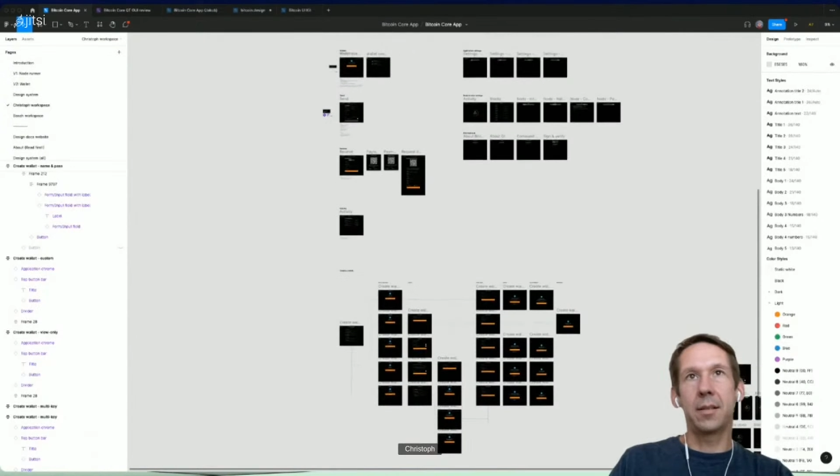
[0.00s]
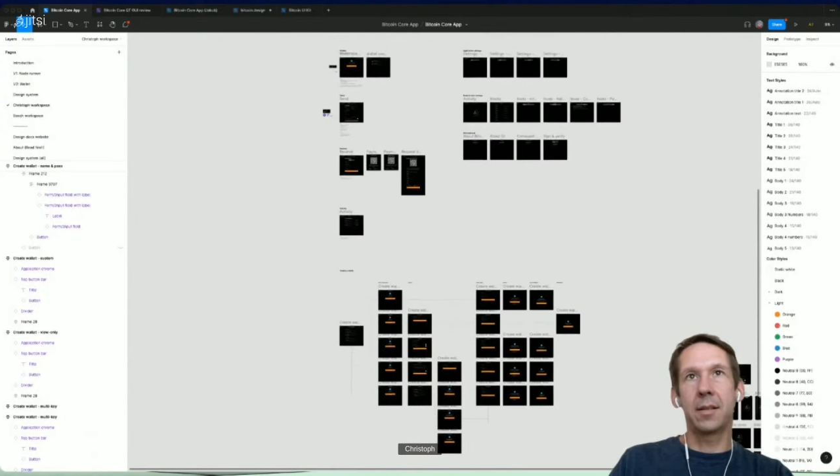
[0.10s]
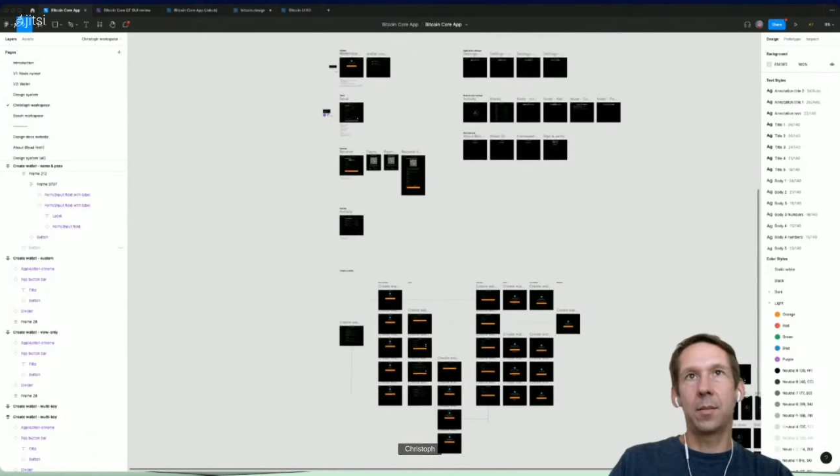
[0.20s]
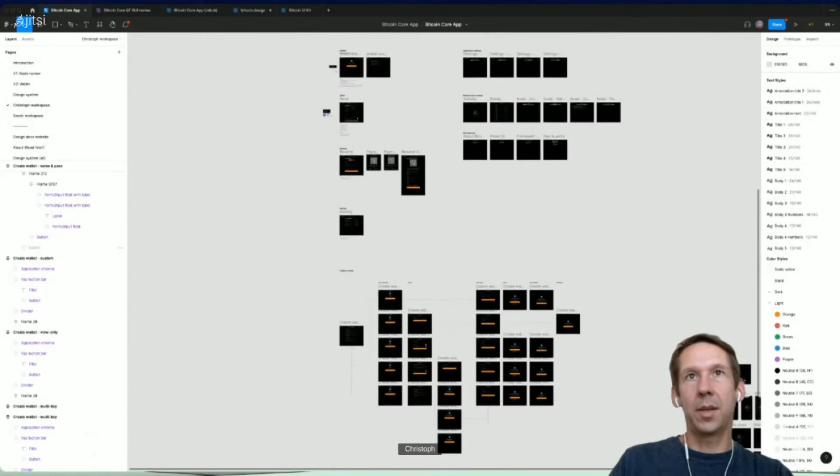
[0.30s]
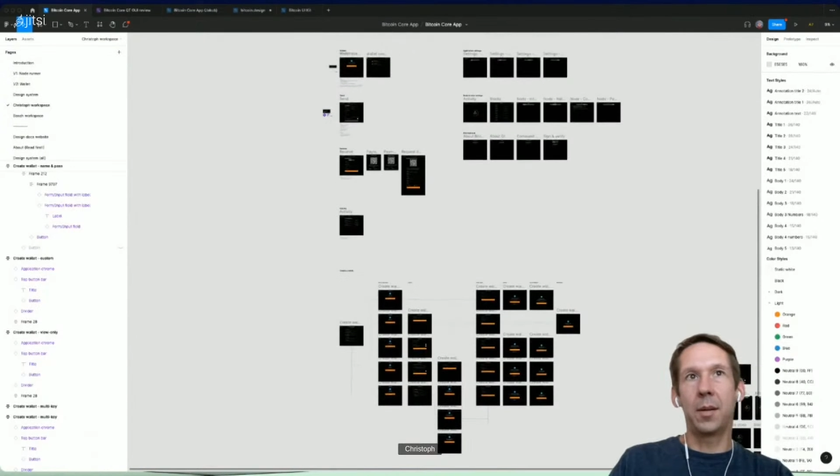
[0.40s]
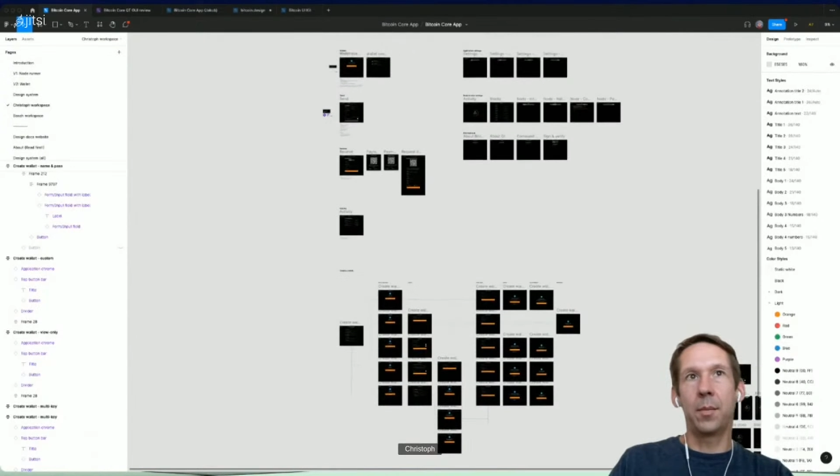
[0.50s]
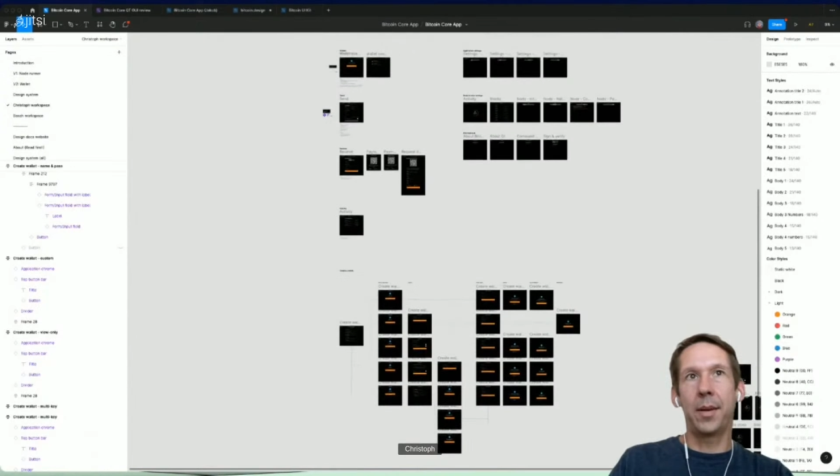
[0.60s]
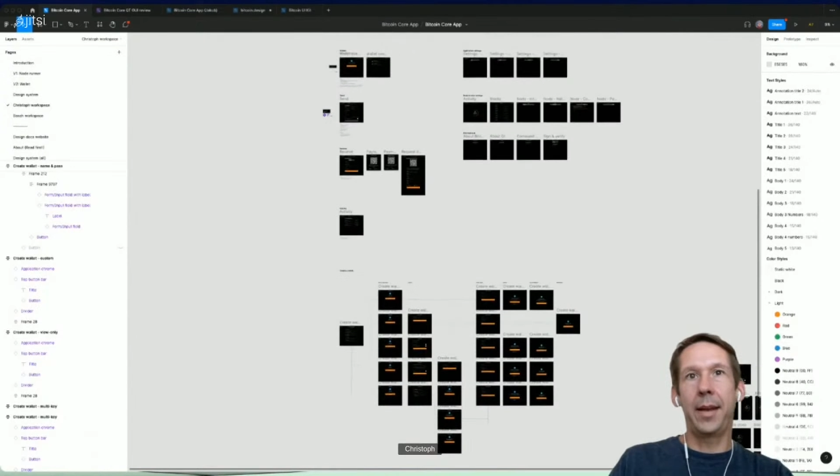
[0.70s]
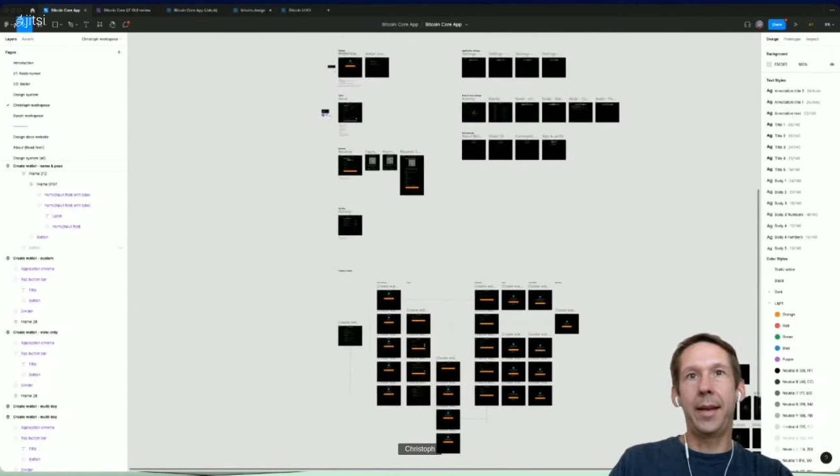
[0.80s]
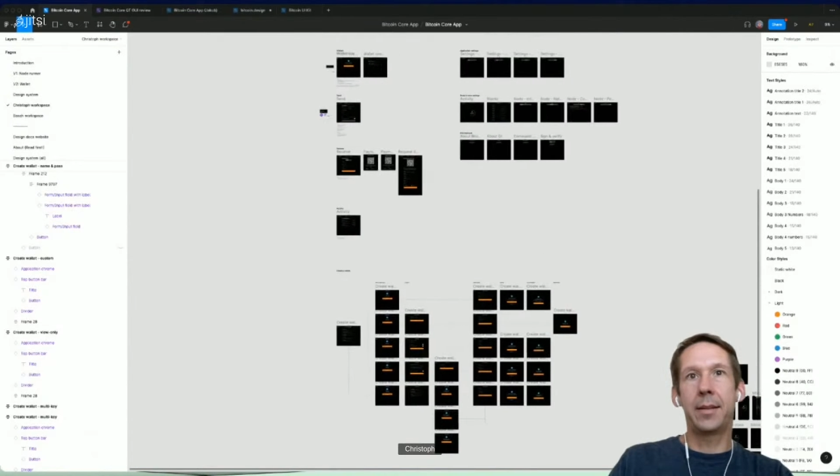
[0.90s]
system in
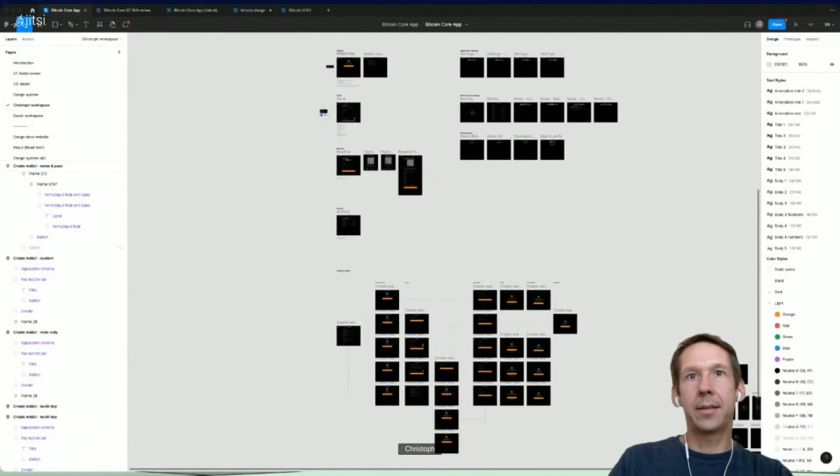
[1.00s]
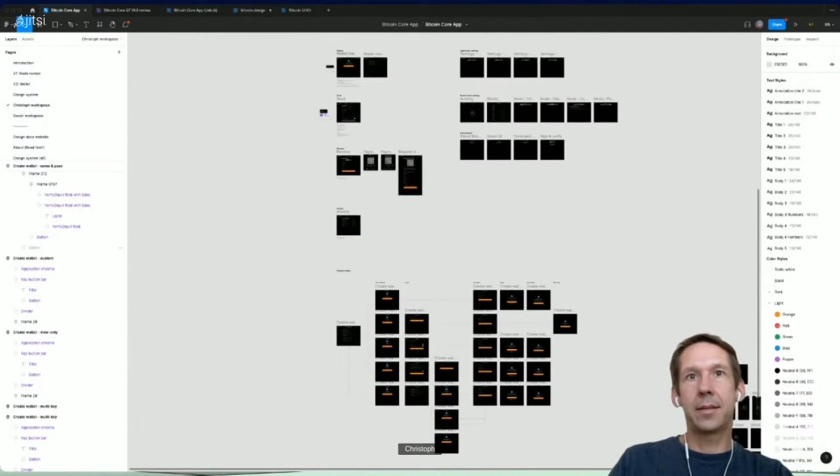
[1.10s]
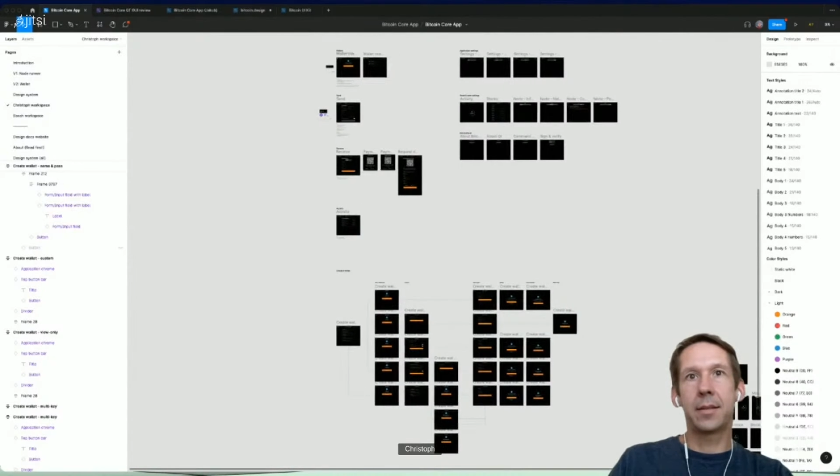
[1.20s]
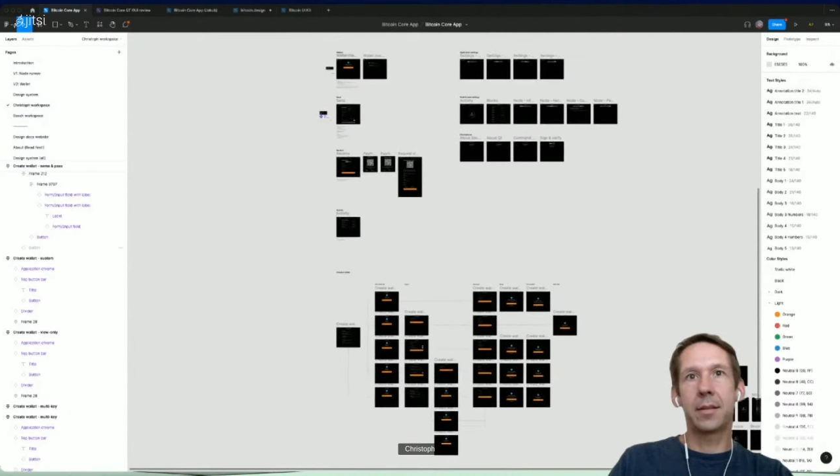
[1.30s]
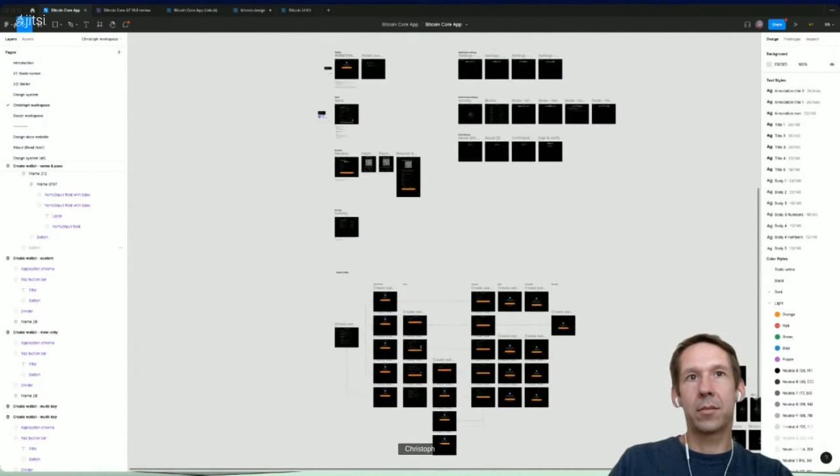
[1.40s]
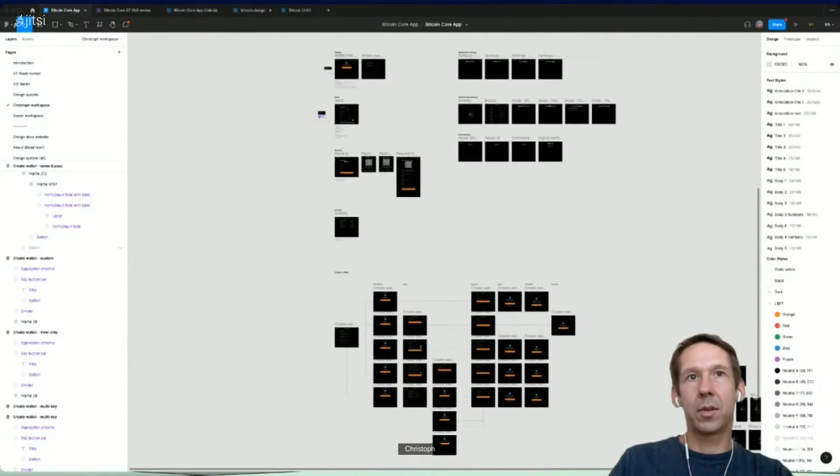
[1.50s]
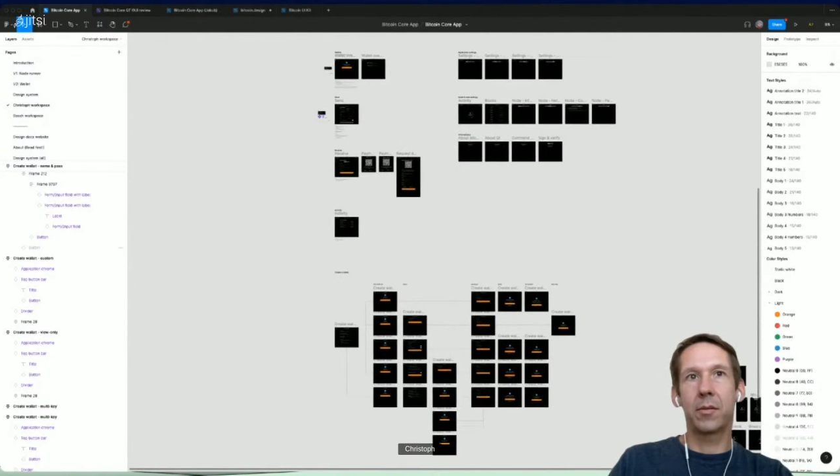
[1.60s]
place.